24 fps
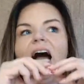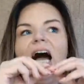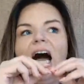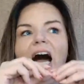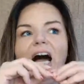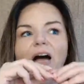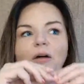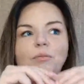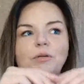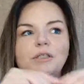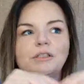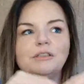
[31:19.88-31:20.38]

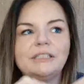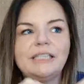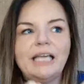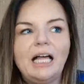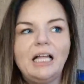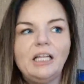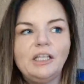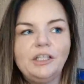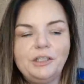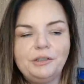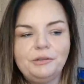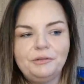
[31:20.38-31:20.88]
I will
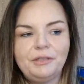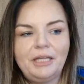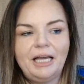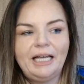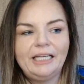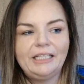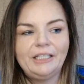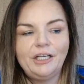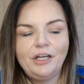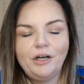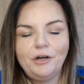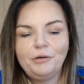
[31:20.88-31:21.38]
tell you,
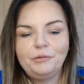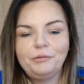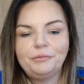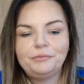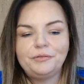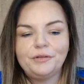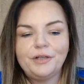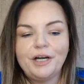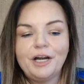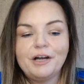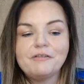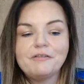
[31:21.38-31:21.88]
I know
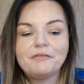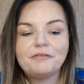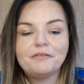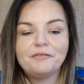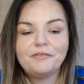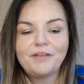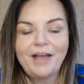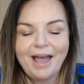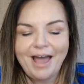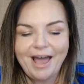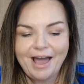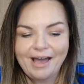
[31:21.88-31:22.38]
for a
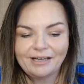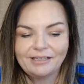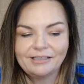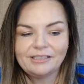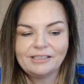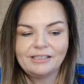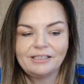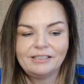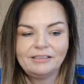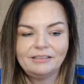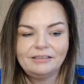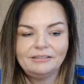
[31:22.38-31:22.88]

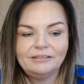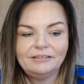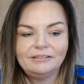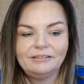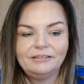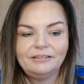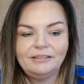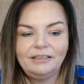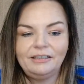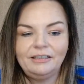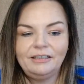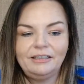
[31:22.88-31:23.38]
fact,
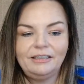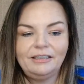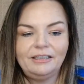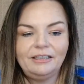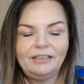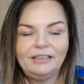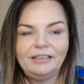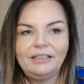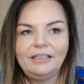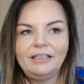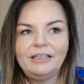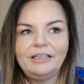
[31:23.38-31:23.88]

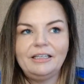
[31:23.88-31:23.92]
uh,